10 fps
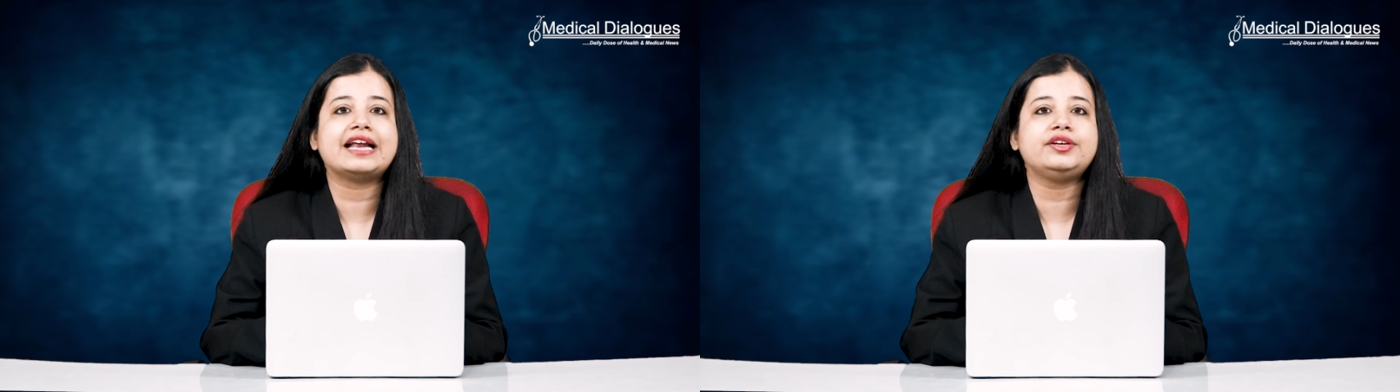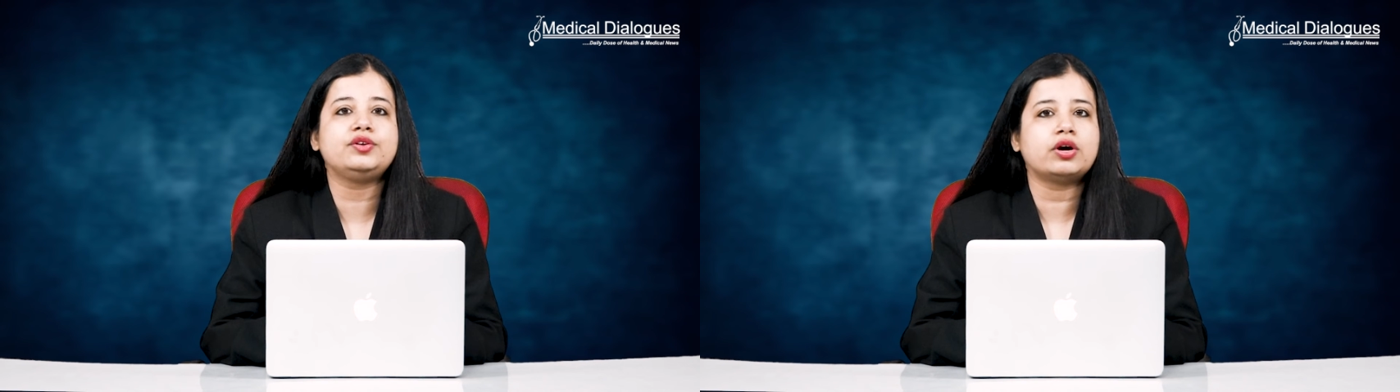
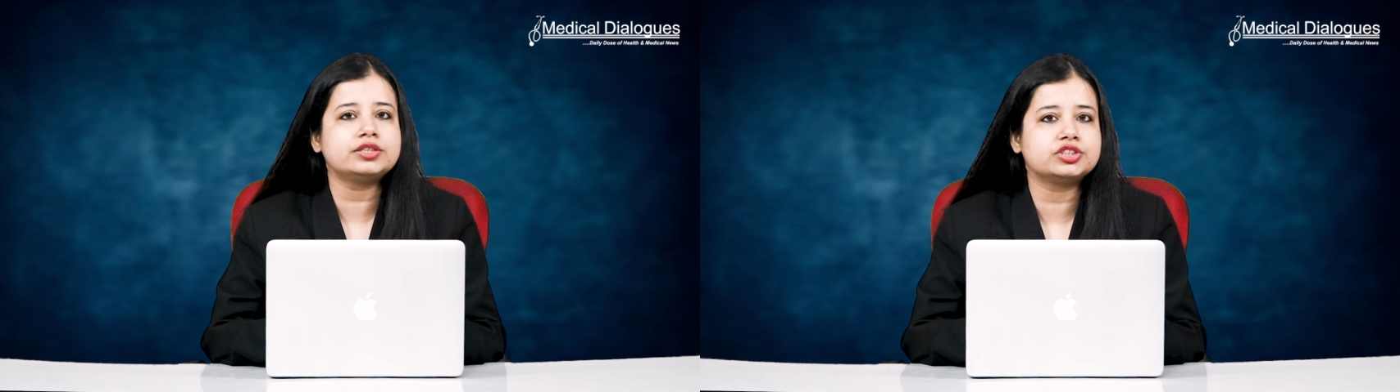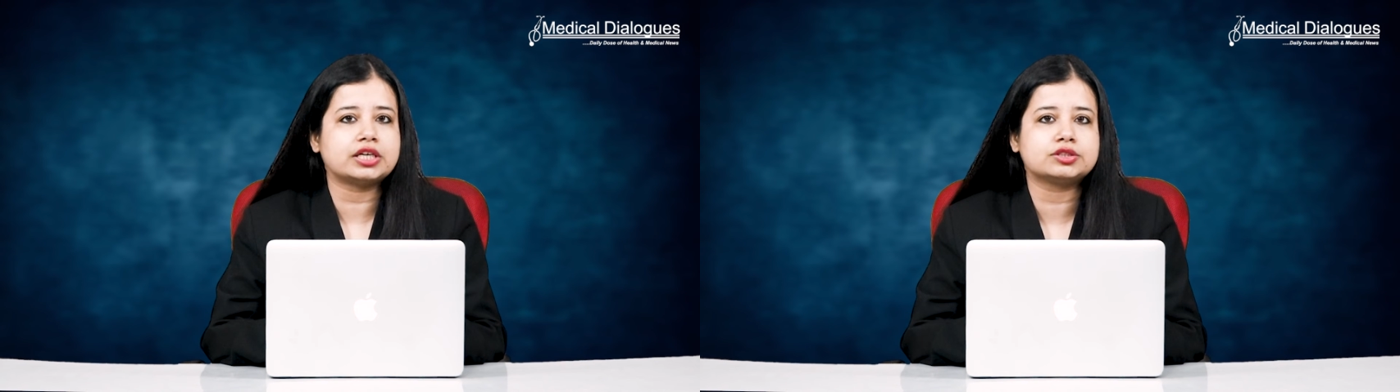and
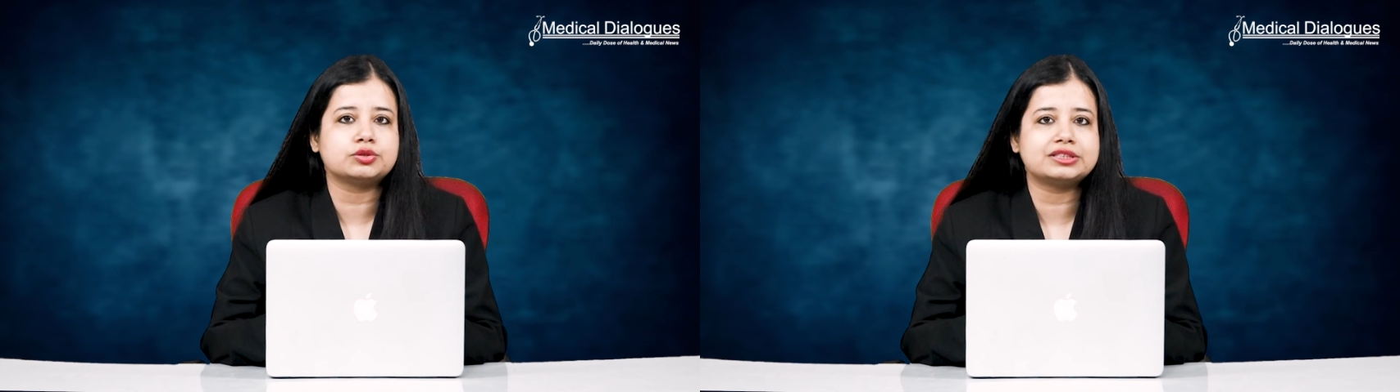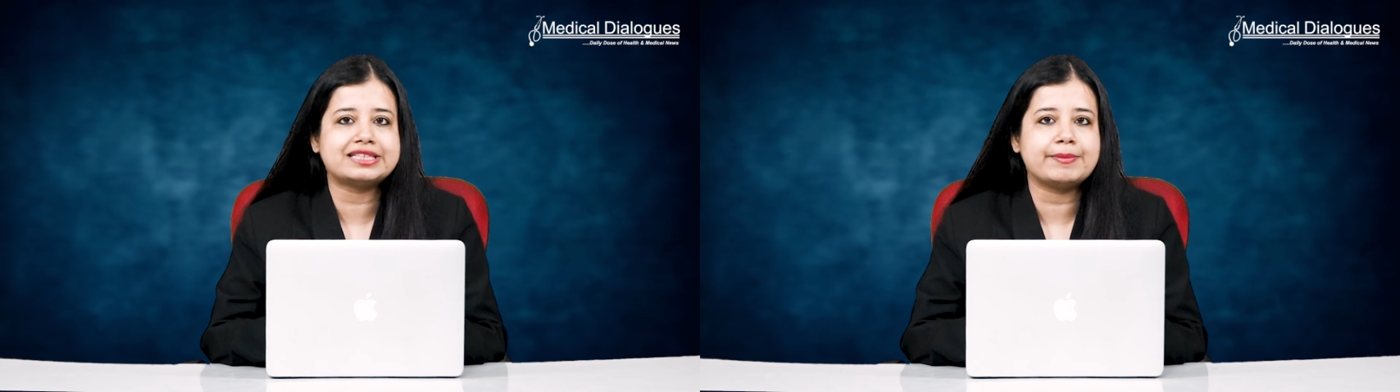not just
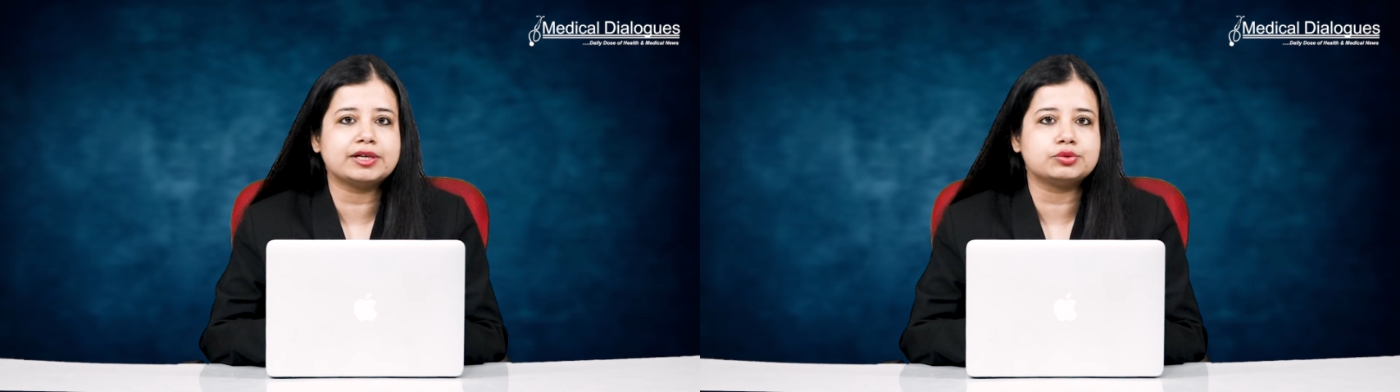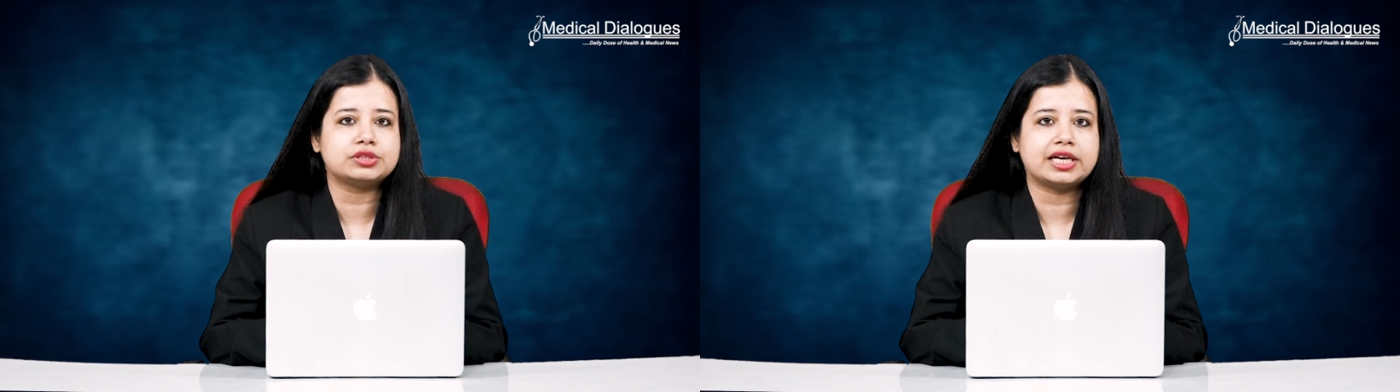to the
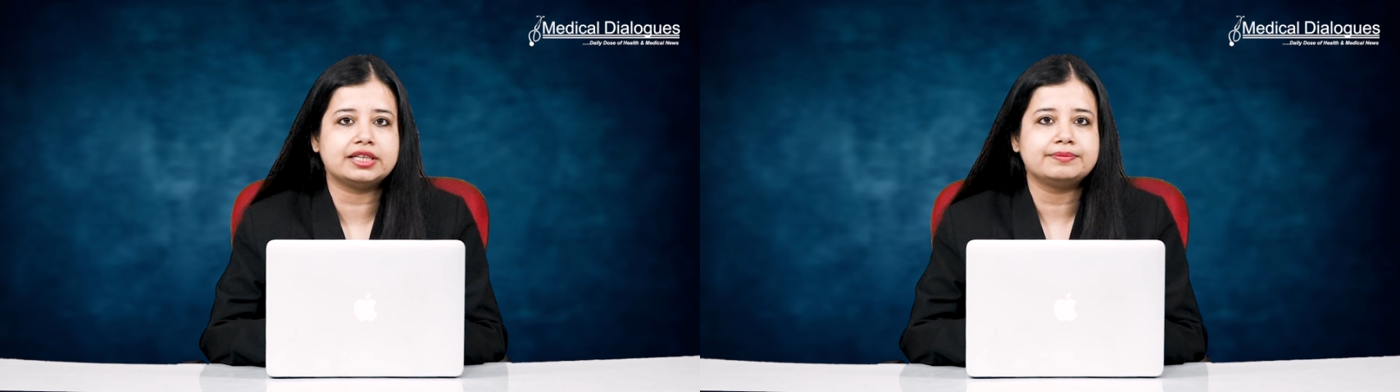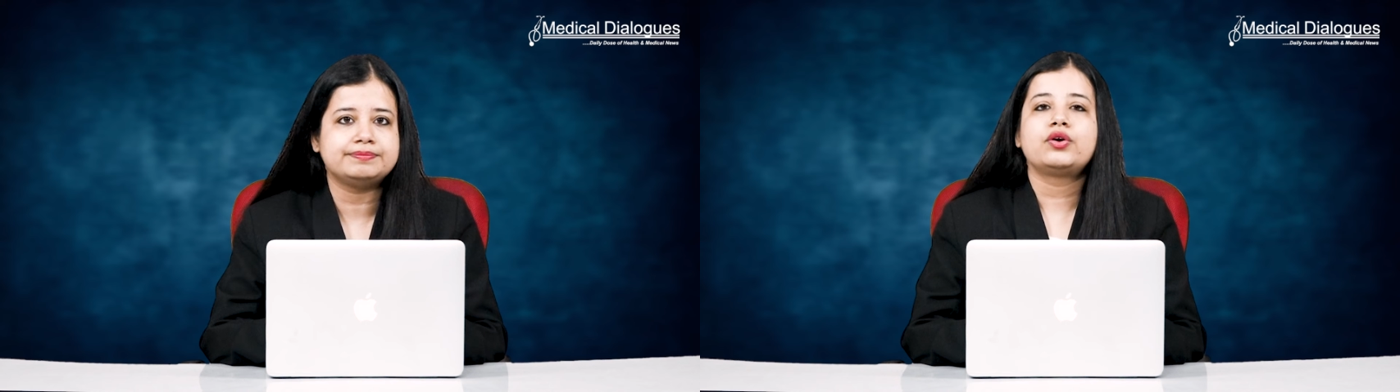semaglutide.